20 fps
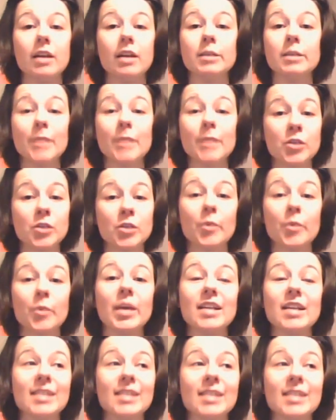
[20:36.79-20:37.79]
and especially when
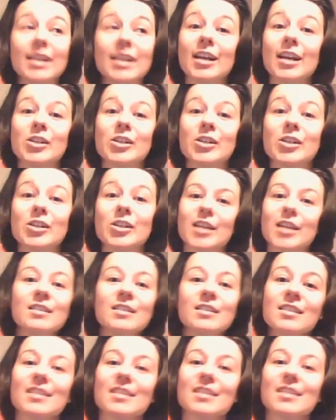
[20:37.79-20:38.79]
we hit teenage
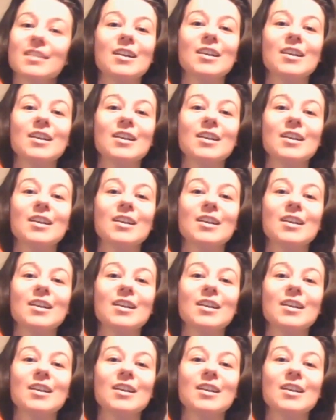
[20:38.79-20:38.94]
years,